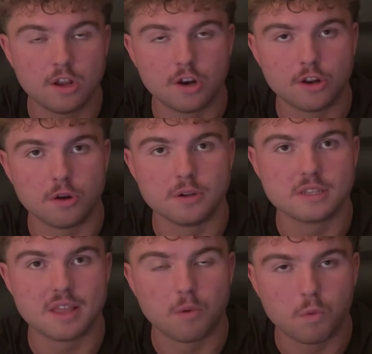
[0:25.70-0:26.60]
notice
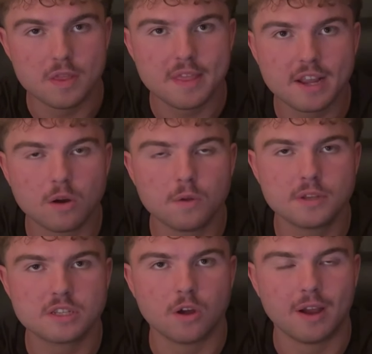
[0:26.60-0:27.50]
that when they go on this
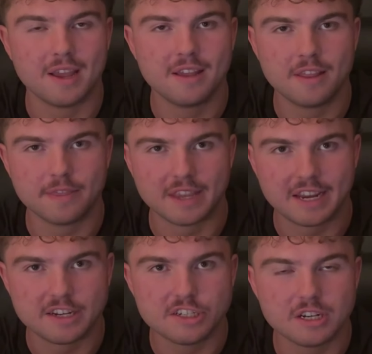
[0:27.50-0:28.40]
diet, their
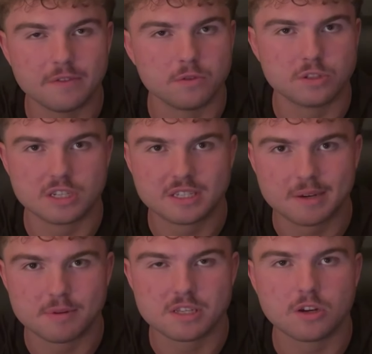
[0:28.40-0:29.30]
energy levels just seem
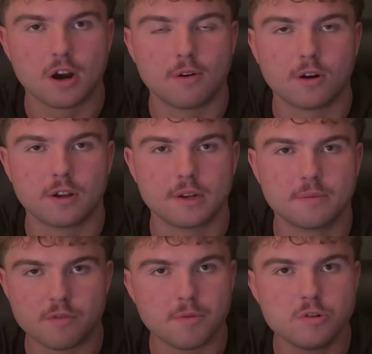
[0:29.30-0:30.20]
to skyrocket.
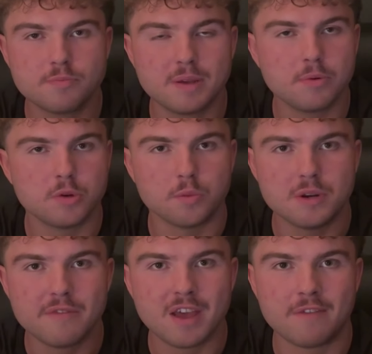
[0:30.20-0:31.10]
For most people, you'll
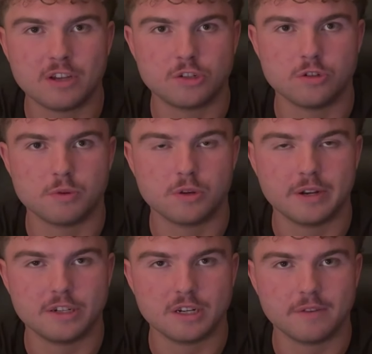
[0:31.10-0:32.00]
never have issues with your
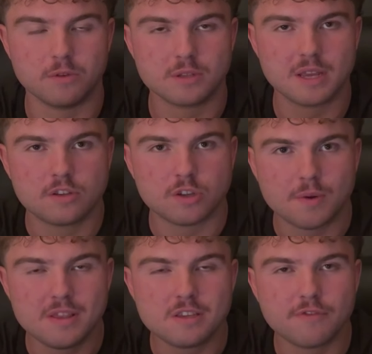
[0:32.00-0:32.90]
energy levels. So in
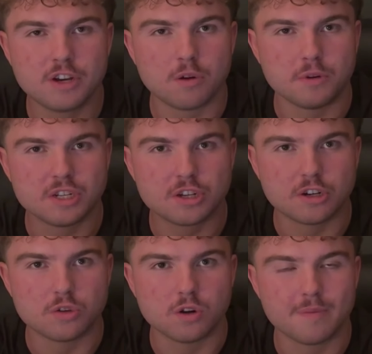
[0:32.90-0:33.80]
this video, we're just going to
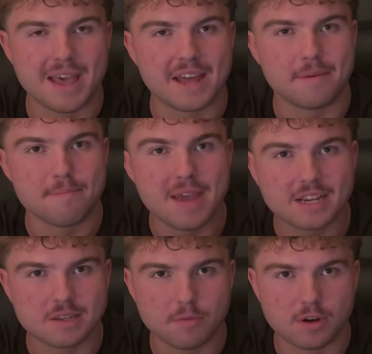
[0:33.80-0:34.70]
talk about how to
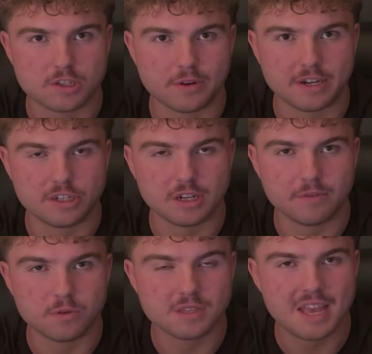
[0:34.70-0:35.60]
maximize your energy
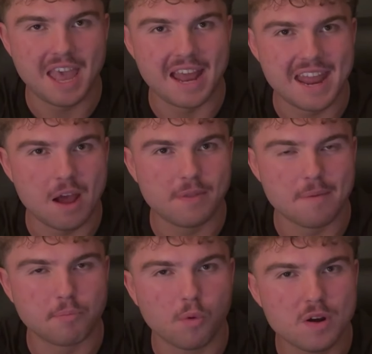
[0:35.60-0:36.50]
levels and how
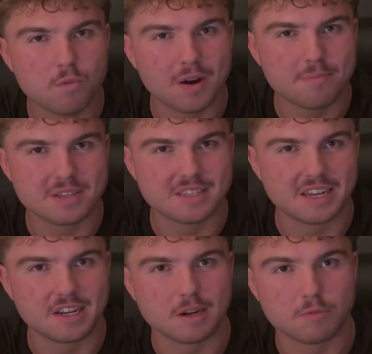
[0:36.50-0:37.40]
that
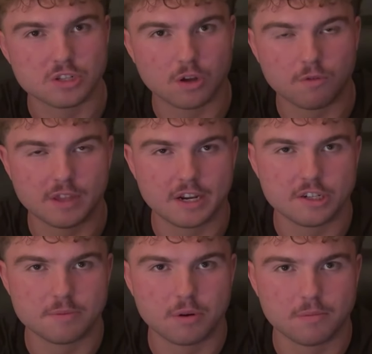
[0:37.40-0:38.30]
0.1% can resolve the energy
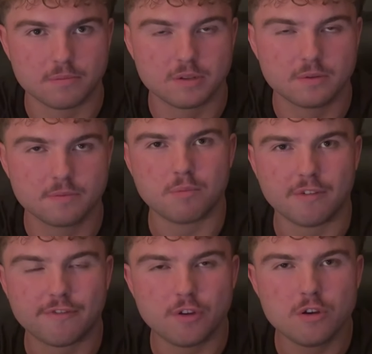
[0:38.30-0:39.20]
problems. But
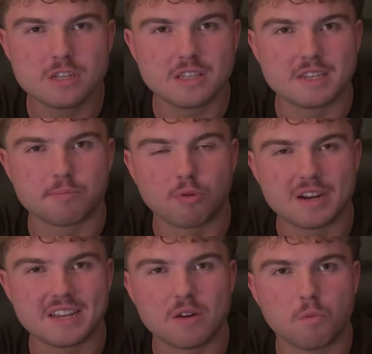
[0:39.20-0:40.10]
first, let's break
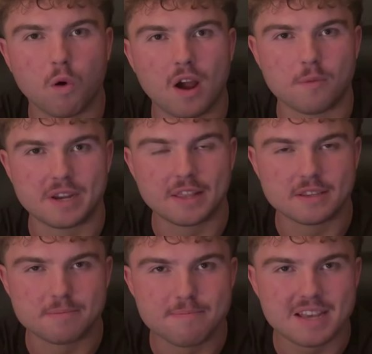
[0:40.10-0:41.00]
down why we get
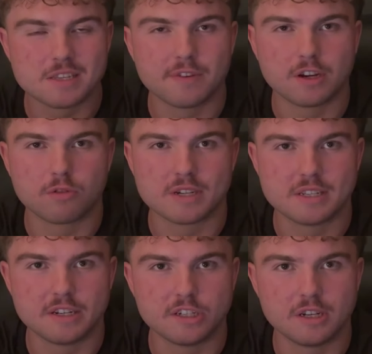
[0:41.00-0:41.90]
this massive increase in
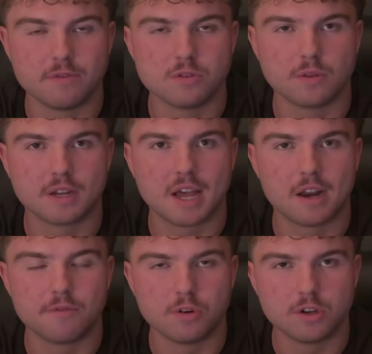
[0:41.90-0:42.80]
energy levels on the
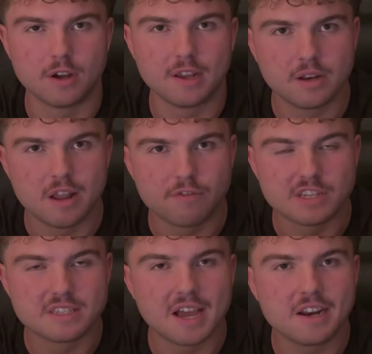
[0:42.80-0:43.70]
carnivore diet. Now, for
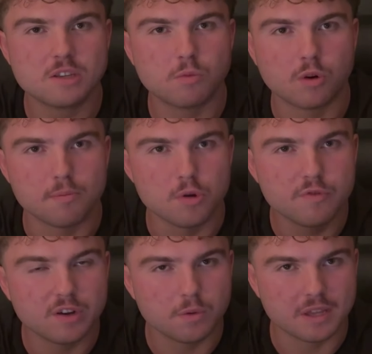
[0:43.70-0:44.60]
starters, we're
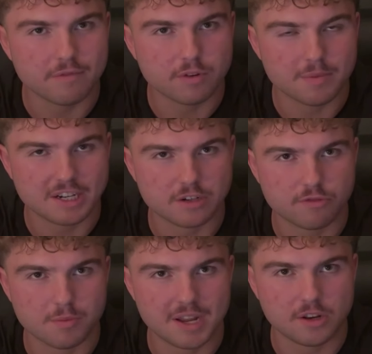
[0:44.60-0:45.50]
removing all the inflammation
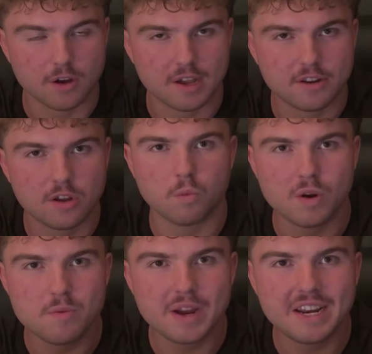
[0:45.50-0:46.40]
from our diet.
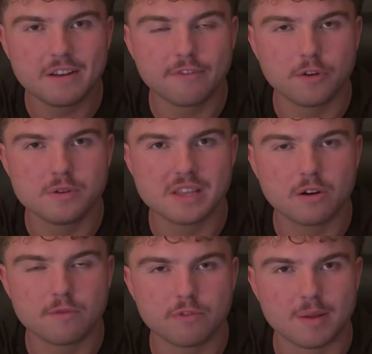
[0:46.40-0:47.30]
When we're eating foods that are
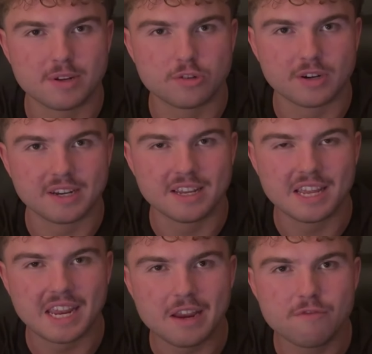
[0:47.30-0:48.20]
inflammatory,
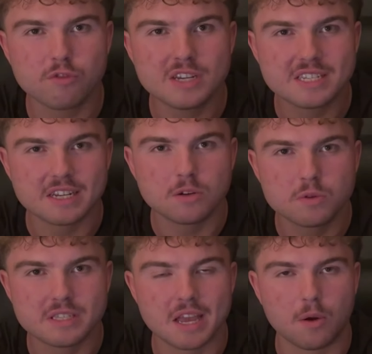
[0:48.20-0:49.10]
every single
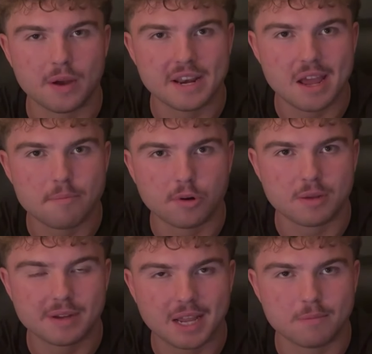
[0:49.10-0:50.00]
cell in our body
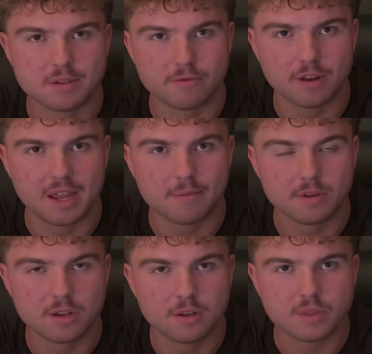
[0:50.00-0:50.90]
becomes inflamed.
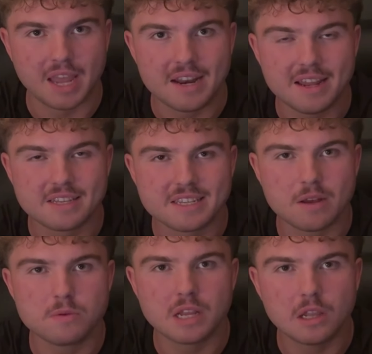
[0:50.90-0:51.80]
And our
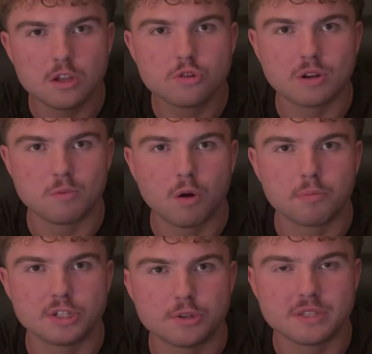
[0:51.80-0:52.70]
cells are literally what
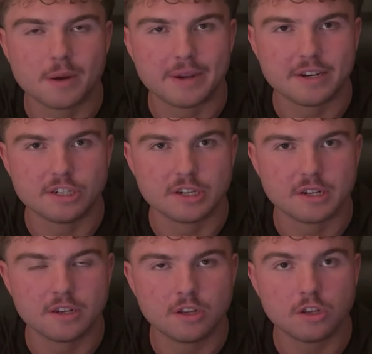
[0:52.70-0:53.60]
produce our energy.
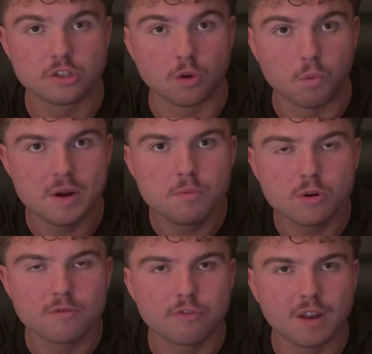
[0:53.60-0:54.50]
So when we're
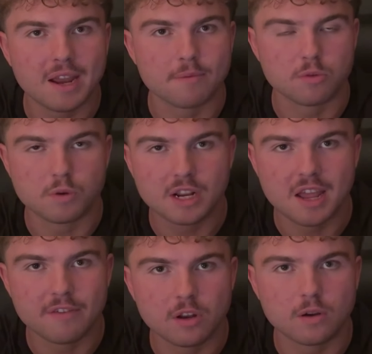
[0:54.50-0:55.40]
inflamed, we're going to
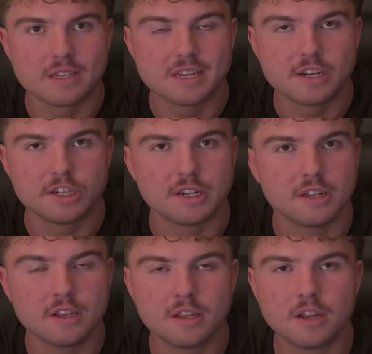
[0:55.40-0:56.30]
have a lot less energy.
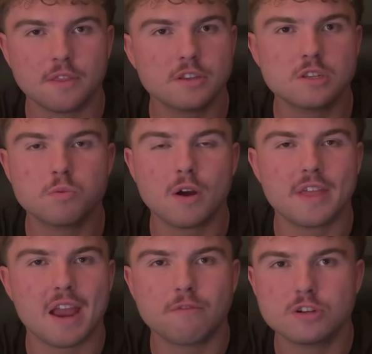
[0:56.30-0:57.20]
This is why
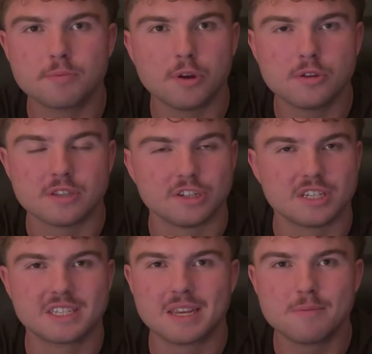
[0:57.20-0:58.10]
the average person
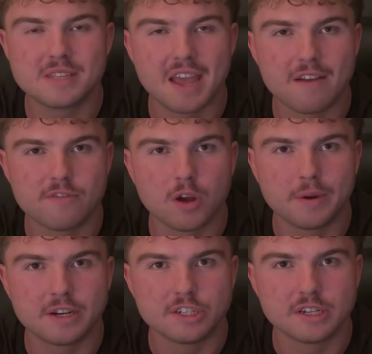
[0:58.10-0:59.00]
just seems to have no
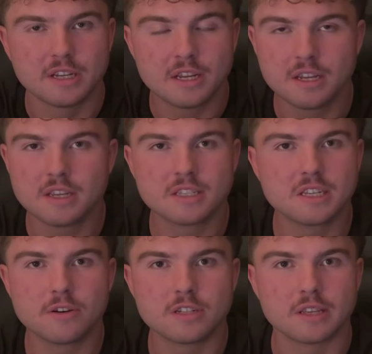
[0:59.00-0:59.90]
energy.
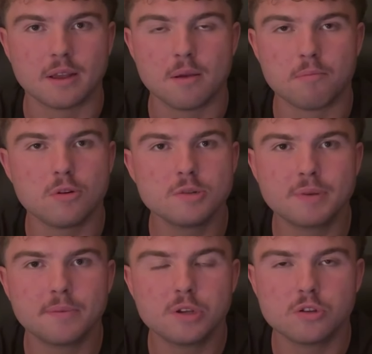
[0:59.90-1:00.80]
Seriously, most
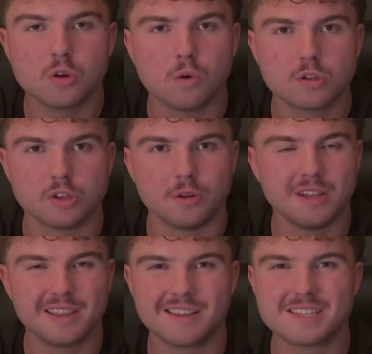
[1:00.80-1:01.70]
people you talk to,
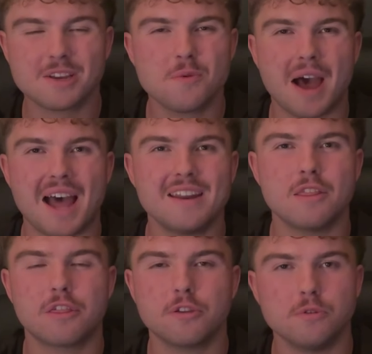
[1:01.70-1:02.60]
they're so
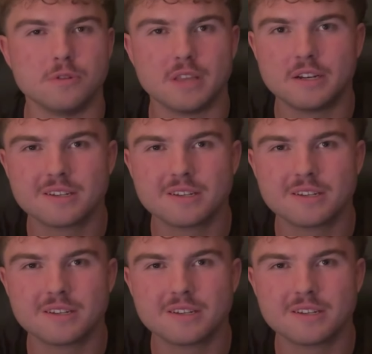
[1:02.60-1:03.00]
unenthused. They're